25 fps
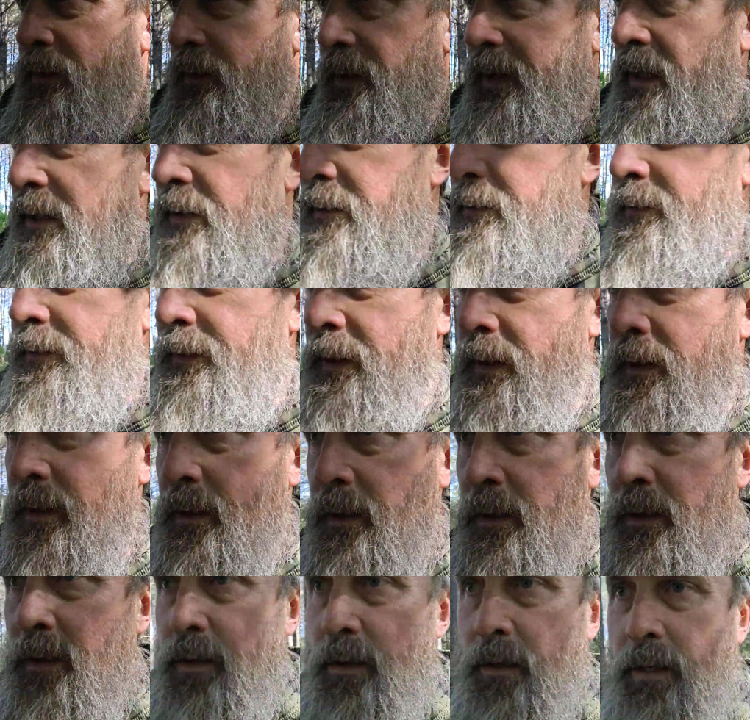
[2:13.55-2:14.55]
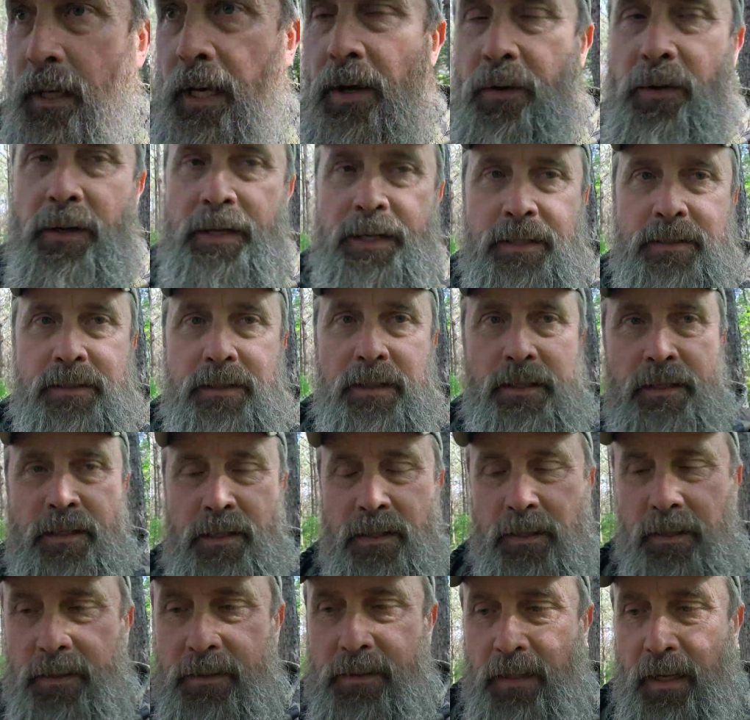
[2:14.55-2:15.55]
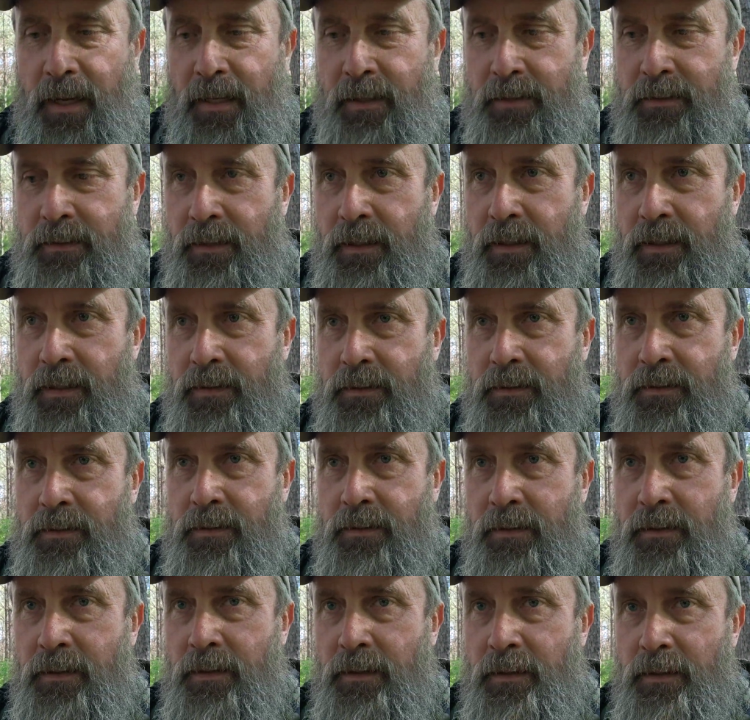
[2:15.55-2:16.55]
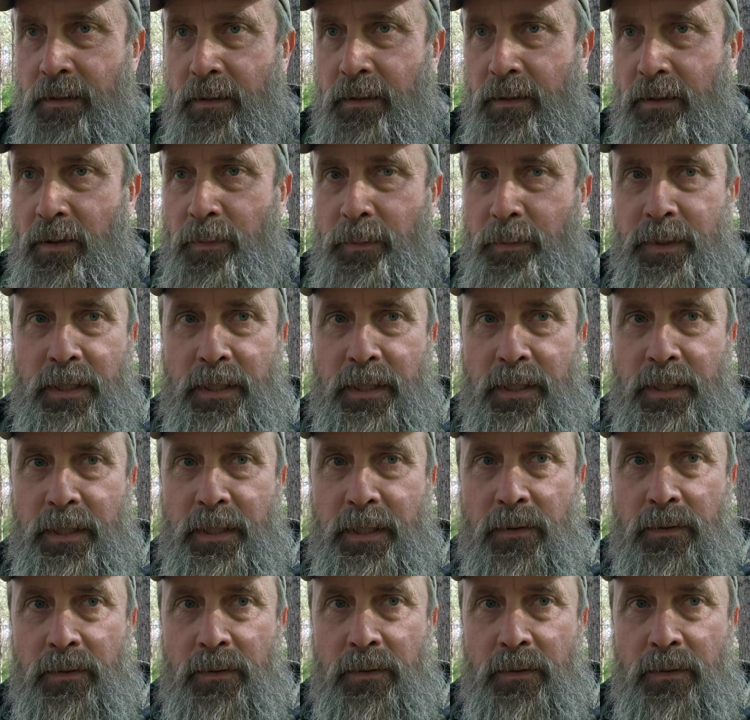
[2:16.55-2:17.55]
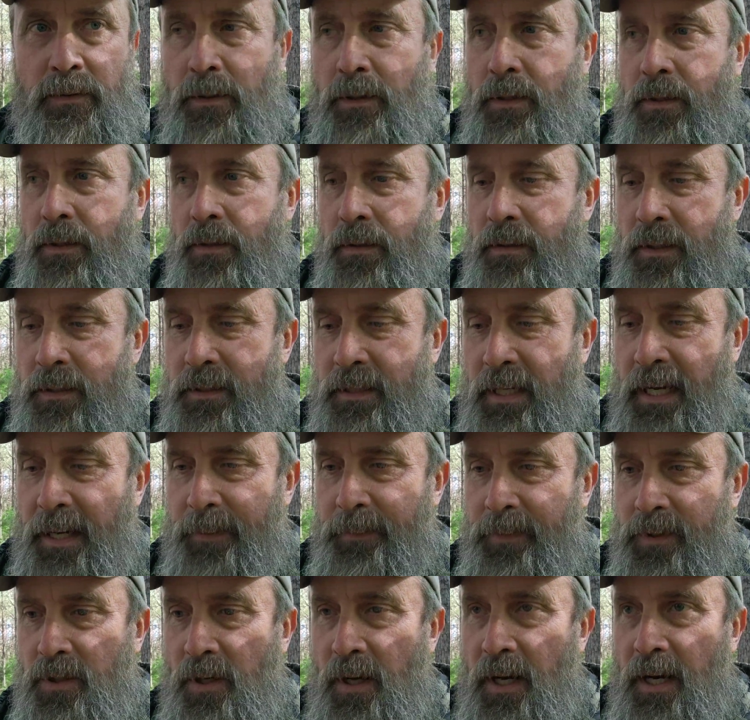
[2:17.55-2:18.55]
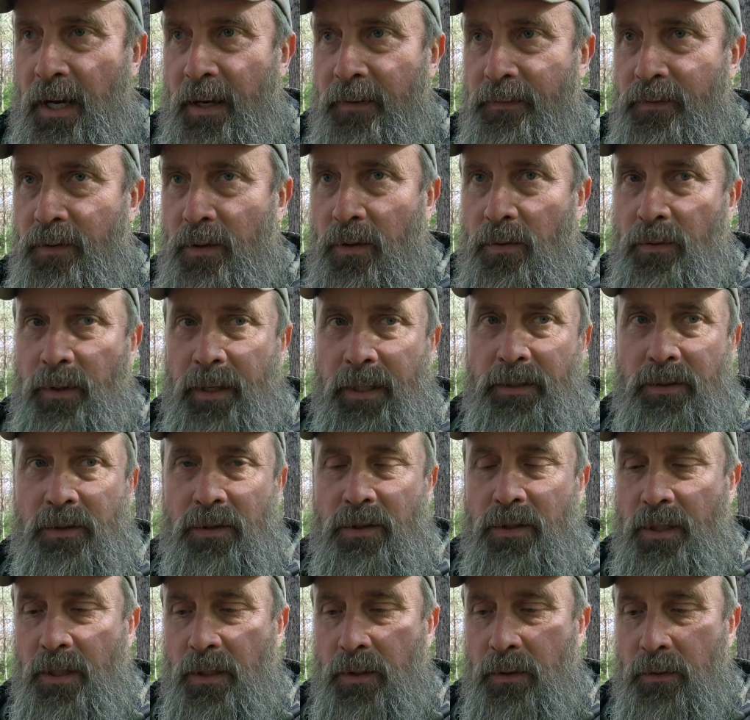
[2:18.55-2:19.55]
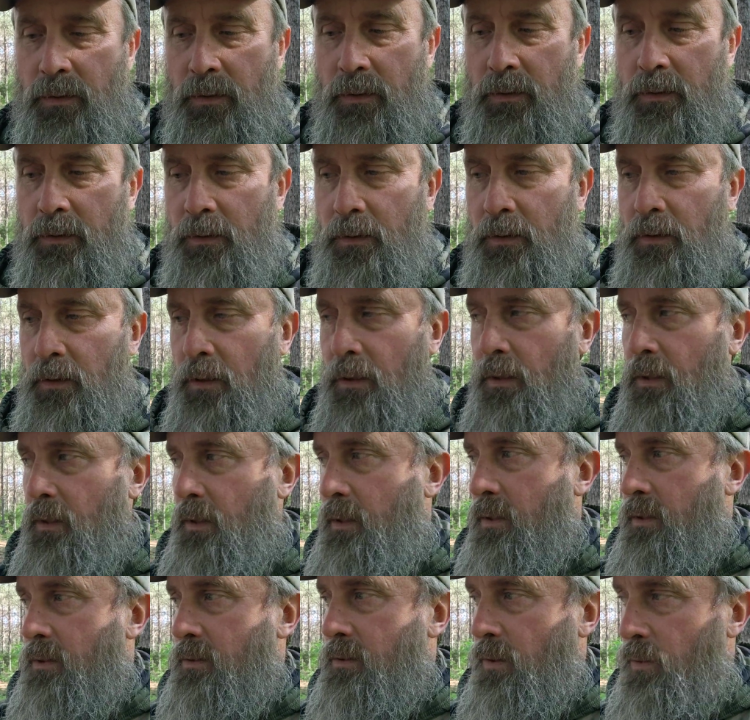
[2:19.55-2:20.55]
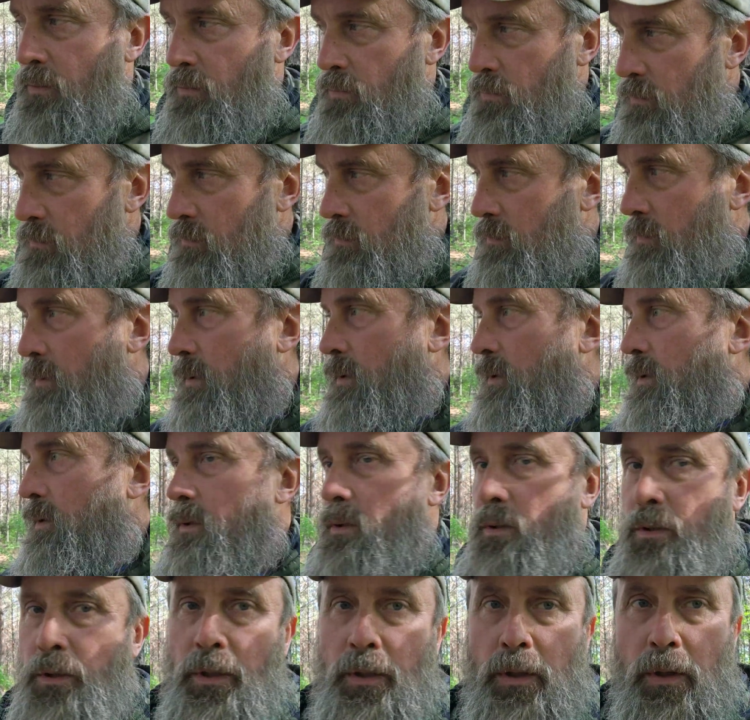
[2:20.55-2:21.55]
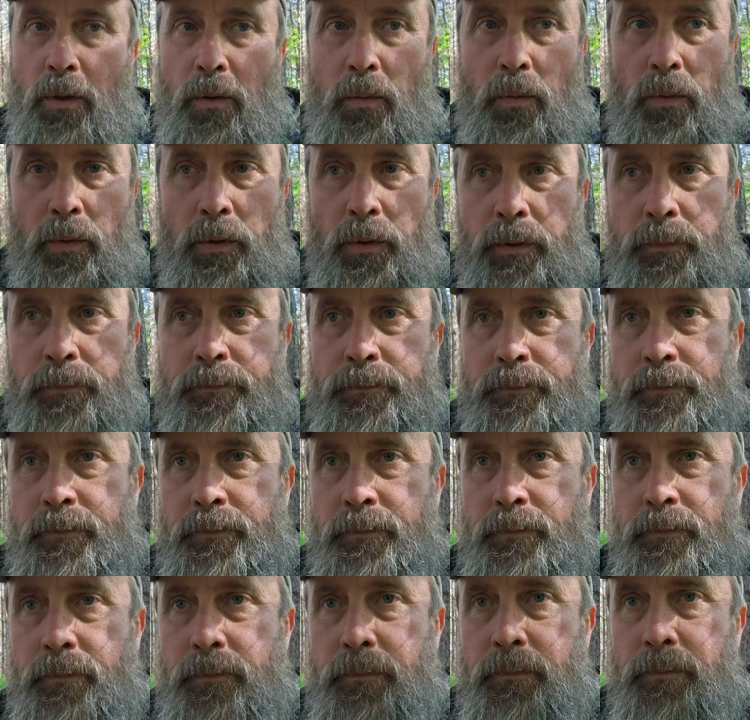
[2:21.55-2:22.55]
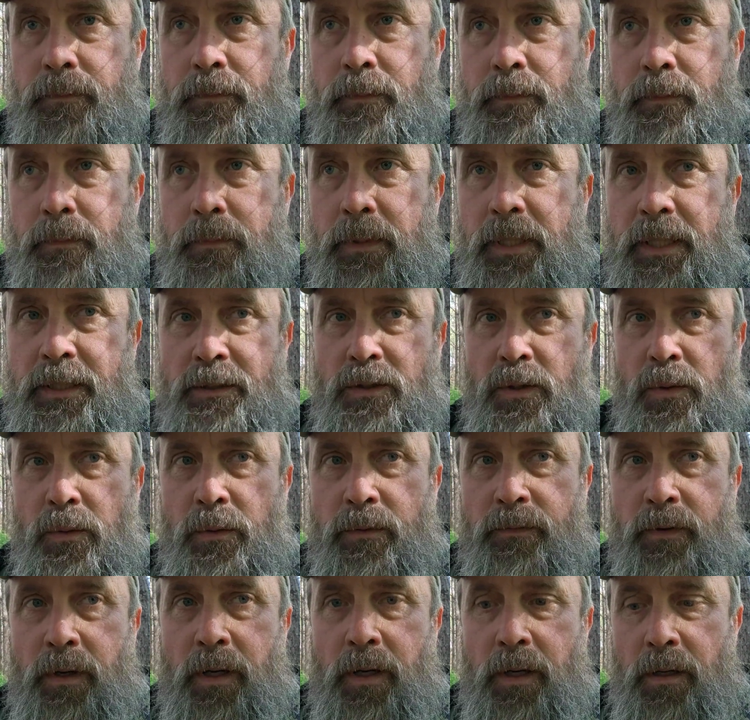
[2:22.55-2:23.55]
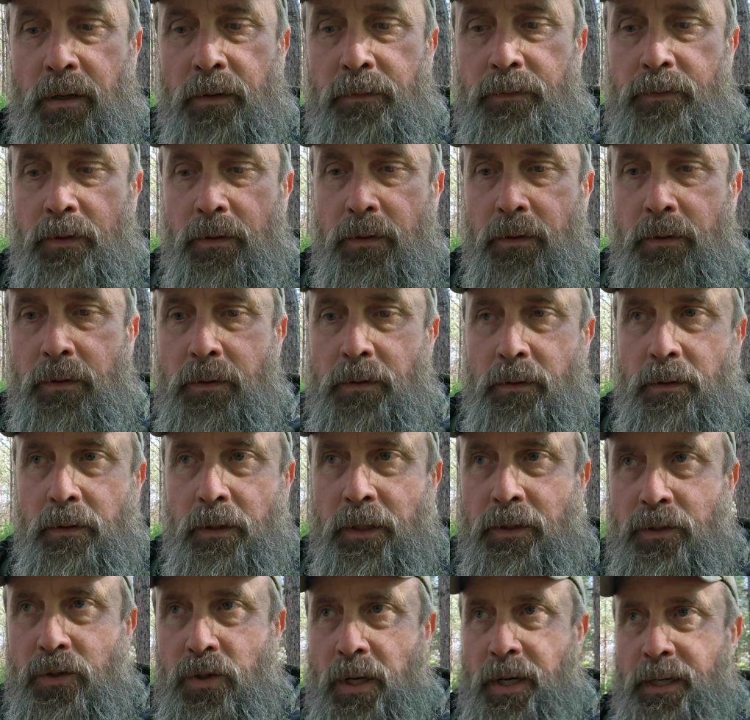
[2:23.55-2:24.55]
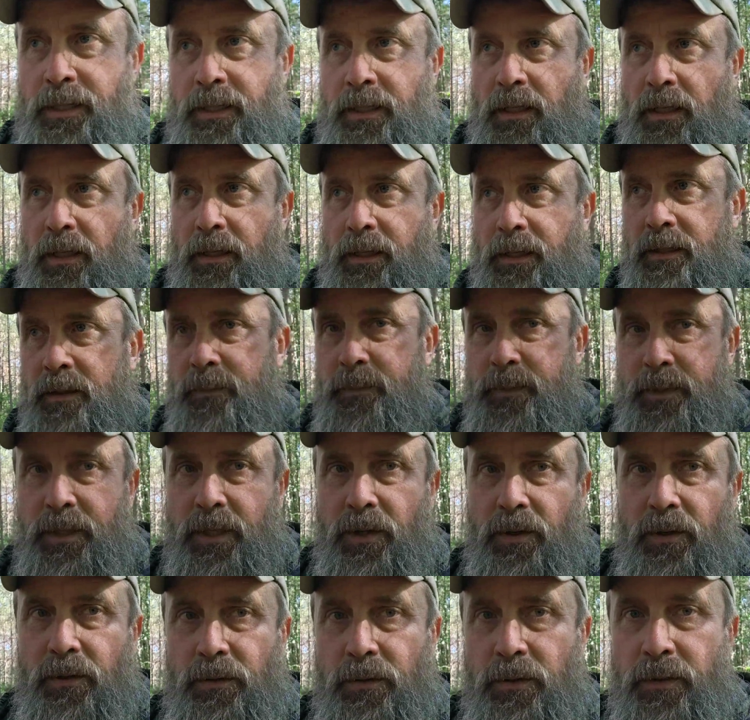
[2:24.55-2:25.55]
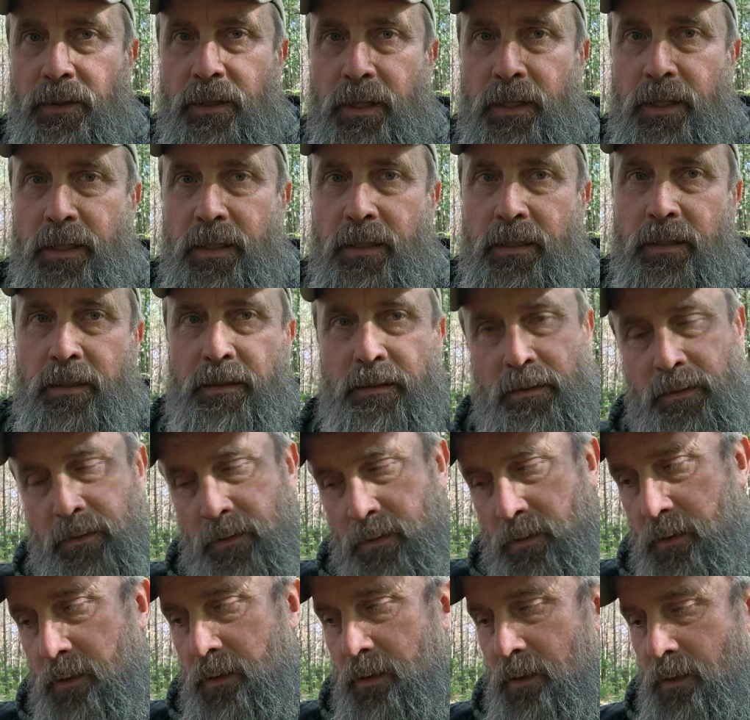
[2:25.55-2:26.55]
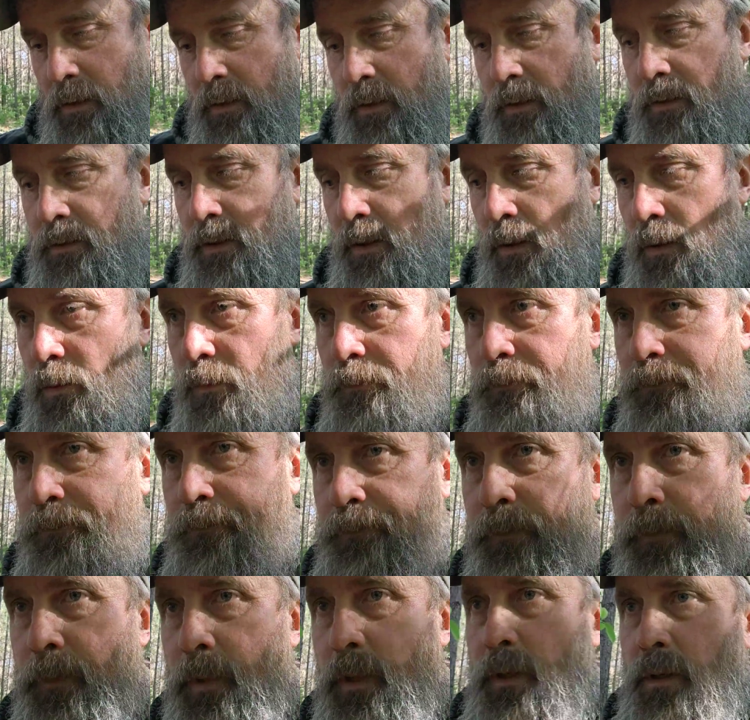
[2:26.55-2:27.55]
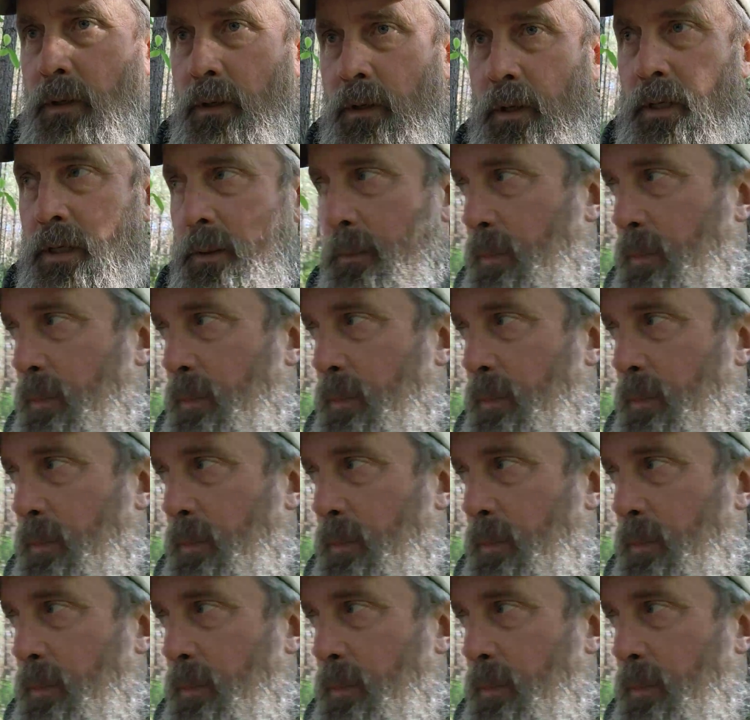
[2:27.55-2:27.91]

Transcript: to think of how easy it is to access your material, the time that you have to erect your shelter, so you don't want to get too involved in trying to collect the material you need. So a